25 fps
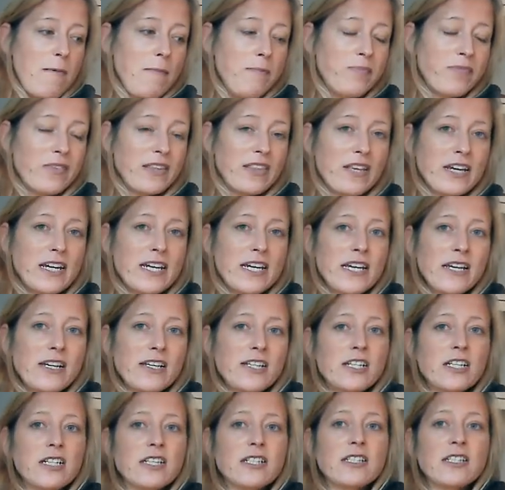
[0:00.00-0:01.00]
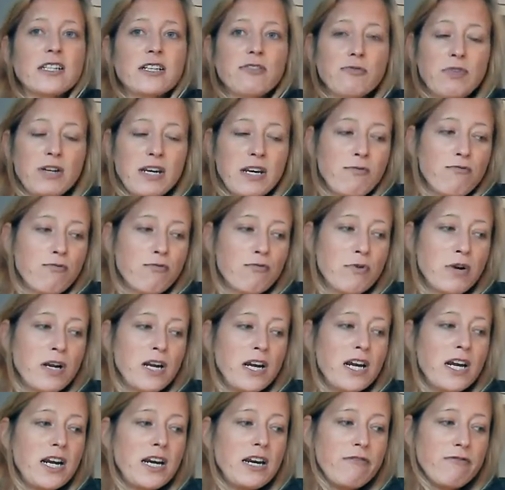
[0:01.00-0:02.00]
the key is just to be
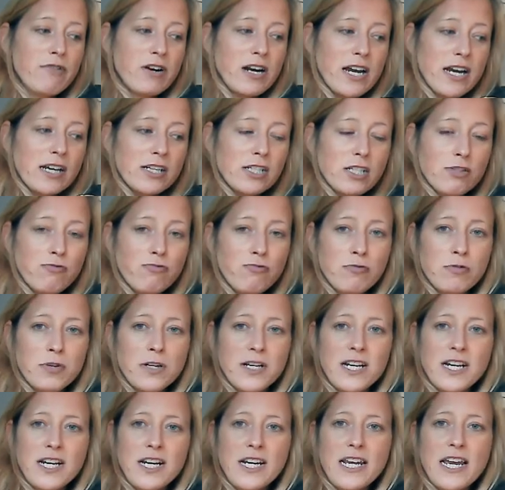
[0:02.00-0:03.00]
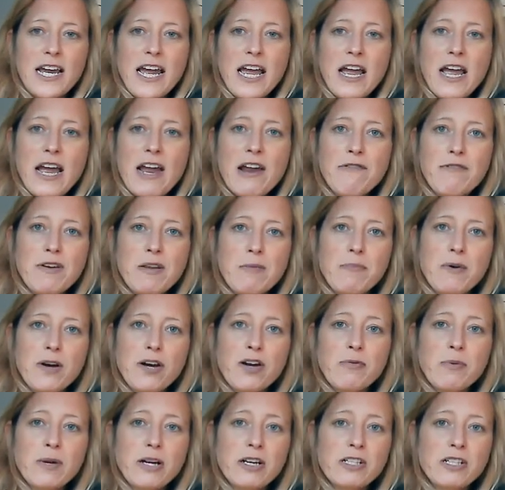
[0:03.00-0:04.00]
really relaxed, really airy
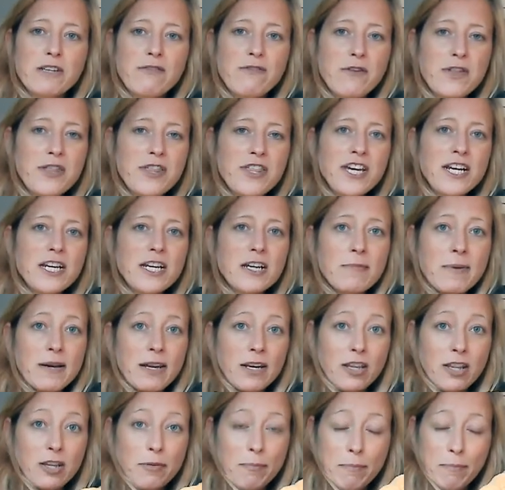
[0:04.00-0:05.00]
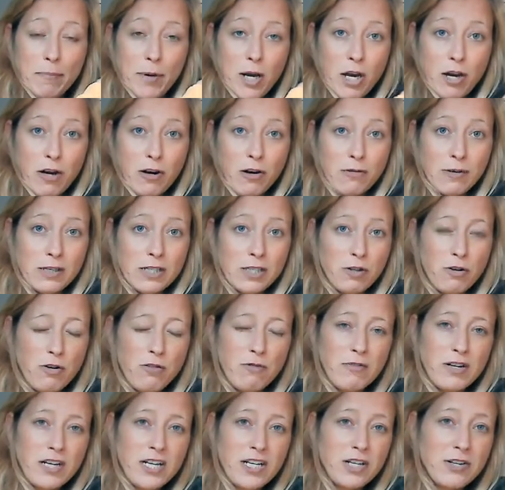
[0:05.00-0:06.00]
bow, because if you think about it, the bow is
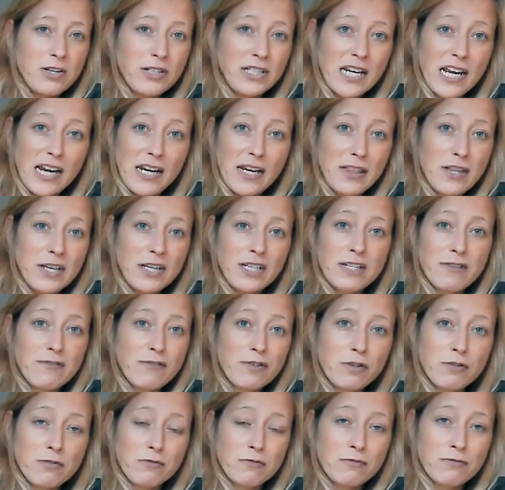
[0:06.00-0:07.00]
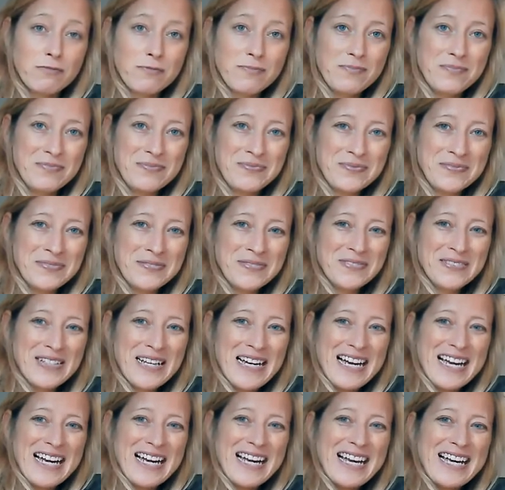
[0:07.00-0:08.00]
not really doing anything difficult.
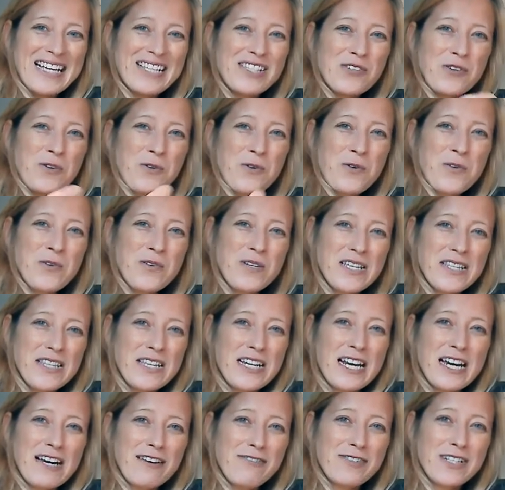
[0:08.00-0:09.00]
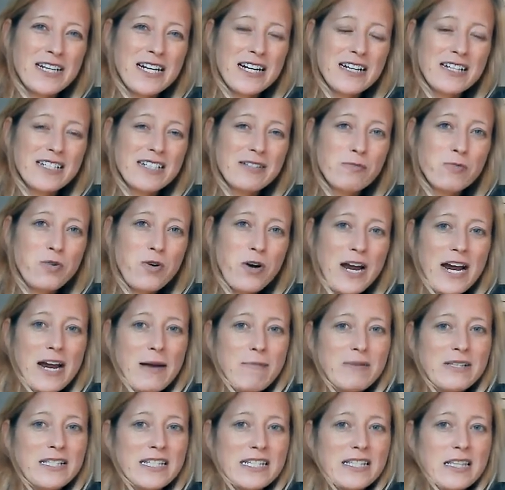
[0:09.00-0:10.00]
It's all in the left hand, and what
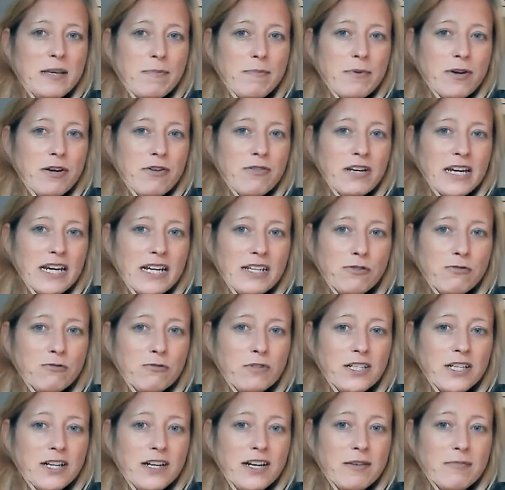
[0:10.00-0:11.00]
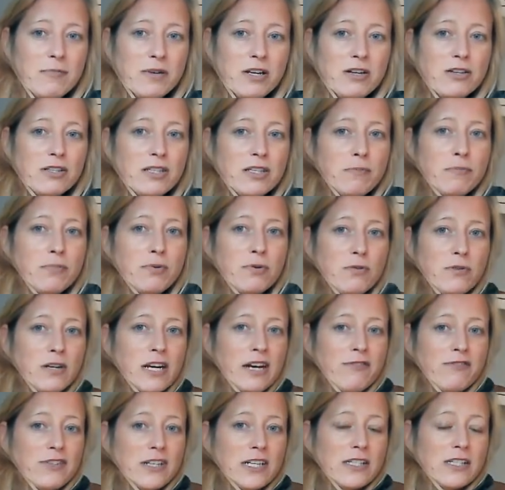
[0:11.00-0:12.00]
happens is the bow gets all tight because the poor
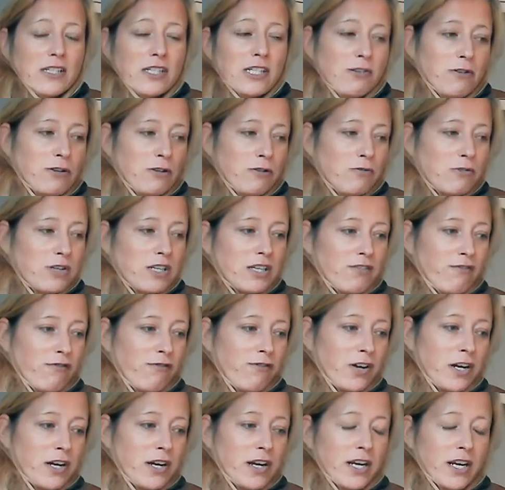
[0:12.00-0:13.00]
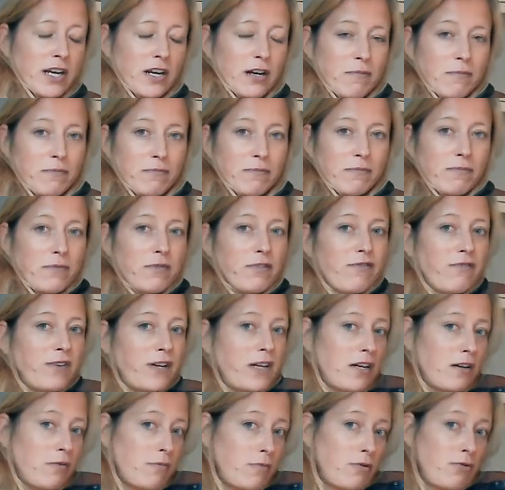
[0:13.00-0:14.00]
left hand's doing all this flying up the
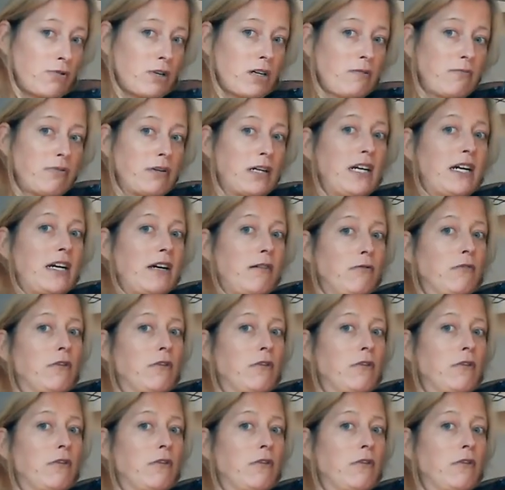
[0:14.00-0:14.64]
fingerboard up here,